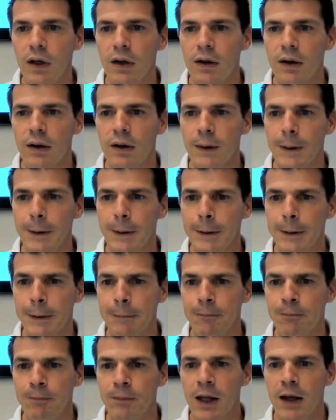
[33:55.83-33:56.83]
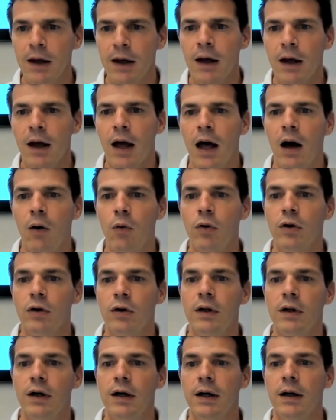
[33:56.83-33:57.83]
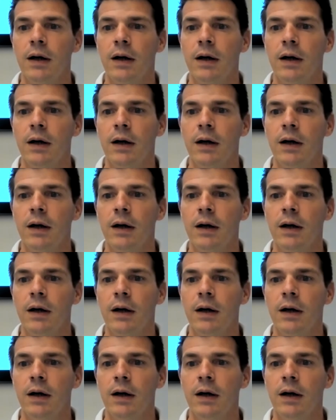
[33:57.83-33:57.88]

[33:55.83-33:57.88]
I would